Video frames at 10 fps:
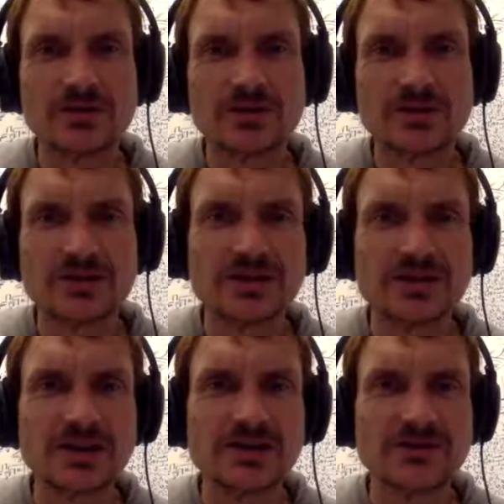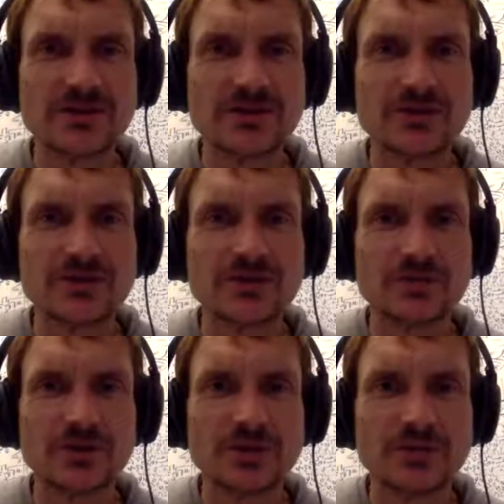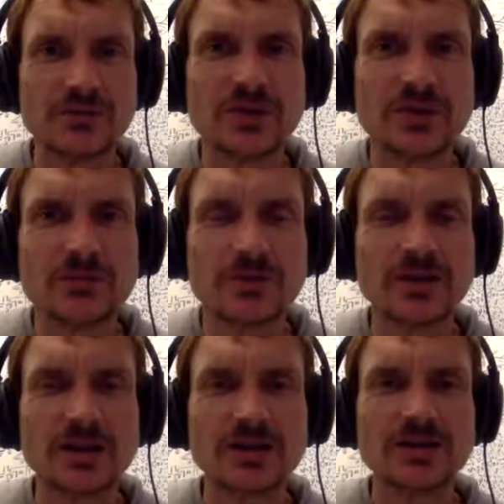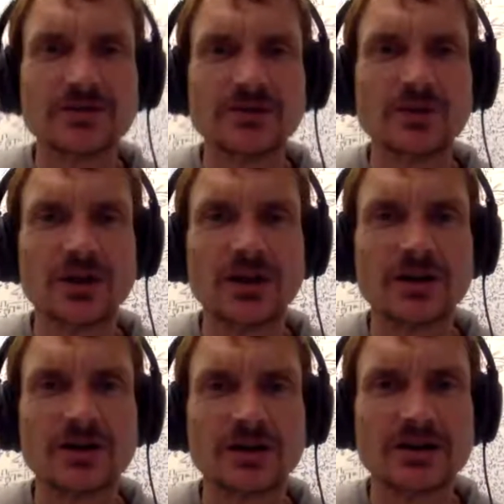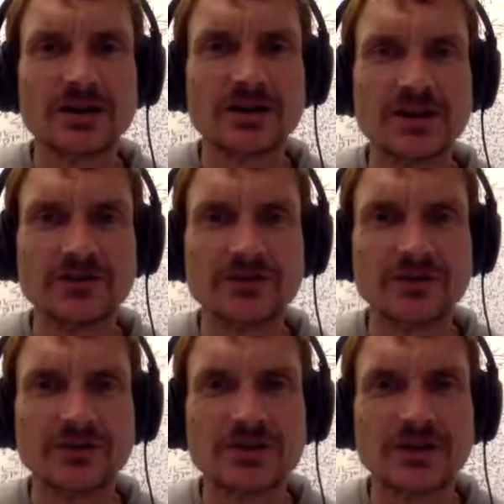it's easy for you to be manipulated if you are under the influence of